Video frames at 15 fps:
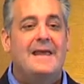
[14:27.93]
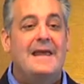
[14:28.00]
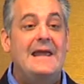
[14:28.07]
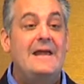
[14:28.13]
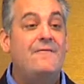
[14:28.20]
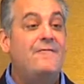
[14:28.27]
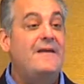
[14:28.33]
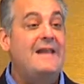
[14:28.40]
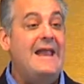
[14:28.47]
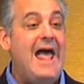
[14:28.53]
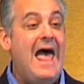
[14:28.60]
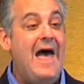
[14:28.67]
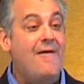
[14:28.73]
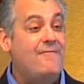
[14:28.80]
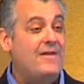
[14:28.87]
If in
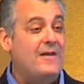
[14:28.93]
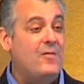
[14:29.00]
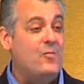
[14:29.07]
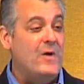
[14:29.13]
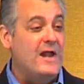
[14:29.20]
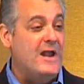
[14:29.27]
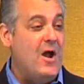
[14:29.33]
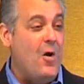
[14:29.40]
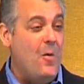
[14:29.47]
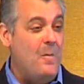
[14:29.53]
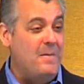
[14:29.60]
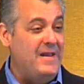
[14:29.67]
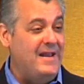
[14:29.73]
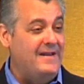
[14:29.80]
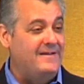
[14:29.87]
heaven we don't
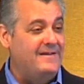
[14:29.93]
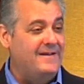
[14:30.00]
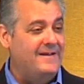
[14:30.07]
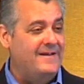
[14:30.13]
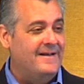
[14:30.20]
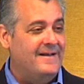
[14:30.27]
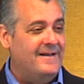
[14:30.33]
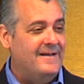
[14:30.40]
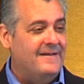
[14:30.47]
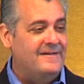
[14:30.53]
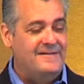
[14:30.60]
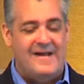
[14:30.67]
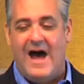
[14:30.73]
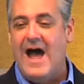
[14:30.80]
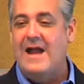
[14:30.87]
meet,
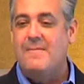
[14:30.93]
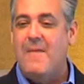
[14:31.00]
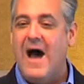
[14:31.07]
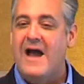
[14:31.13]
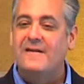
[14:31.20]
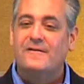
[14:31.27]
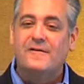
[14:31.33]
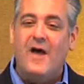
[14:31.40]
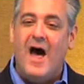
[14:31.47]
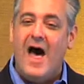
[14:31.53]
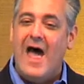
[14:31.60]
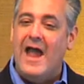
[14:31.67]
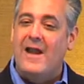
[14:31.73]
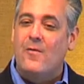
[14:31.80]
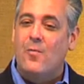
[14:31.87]
side by
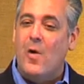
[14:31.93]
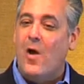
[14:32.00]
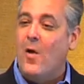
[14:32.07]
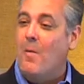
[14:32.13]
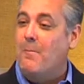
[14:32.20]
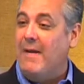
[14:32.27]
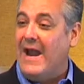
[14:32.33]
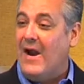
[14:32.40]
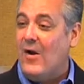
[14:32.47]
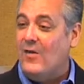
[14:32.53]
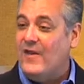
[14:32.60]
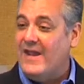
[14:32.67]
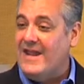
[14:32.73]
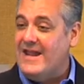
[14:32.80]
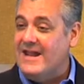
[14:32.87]
side we'll bear
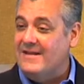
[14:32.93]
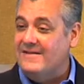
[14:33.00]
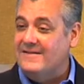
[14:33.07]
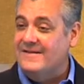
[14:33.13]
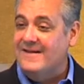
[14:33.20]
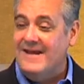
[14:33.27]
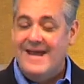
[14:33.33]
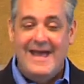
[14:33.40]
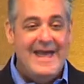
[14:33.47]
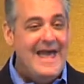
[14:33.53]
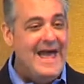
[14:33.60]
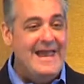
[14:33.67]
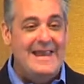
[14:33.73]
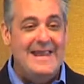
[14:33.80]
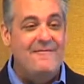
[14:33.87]
the heat.
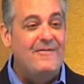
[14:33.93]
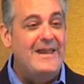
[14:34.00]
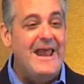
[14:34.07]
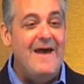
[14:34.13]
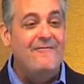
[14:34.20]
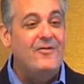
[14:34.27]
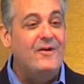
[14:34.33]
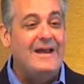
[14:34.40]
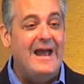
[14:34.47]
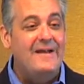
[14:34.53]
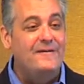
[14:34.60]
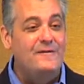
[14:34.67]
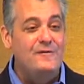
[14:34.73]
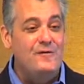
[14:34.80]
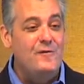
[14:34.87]
And if it ever
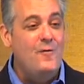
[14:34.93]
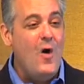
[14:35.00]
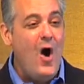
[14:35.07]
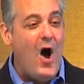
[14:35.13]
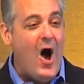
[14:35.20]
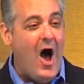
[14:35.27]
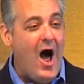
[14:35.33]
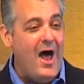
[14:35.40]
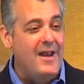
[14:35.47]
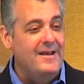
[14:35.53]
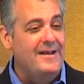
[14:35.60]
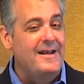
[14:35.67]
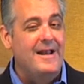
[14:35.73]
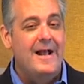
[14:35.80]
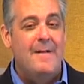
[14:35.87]
gets too hot,
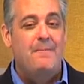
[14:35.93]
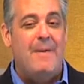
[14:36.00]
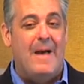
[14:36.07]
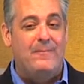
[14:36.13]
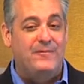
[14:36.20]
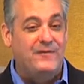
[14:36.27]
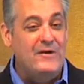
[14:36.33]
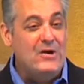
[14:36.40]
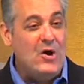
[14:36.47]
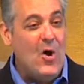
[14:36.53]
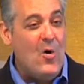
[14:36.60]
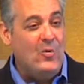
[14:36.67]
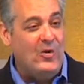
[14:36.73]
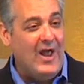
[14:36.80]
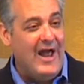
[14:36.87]
Pepsi
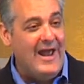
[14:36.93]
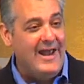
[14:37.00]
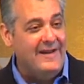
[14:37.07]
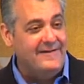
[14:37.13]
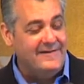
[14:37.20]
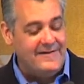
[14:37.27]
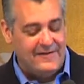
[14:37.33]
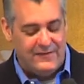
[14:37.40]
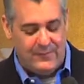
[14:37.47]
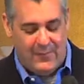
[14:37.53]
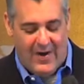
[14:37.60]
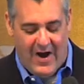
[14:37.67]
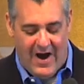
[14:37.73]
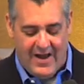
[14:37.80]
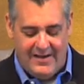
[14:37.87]
Cola hits the
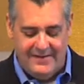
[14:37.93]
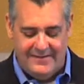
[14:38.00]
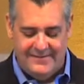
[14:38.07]
spot.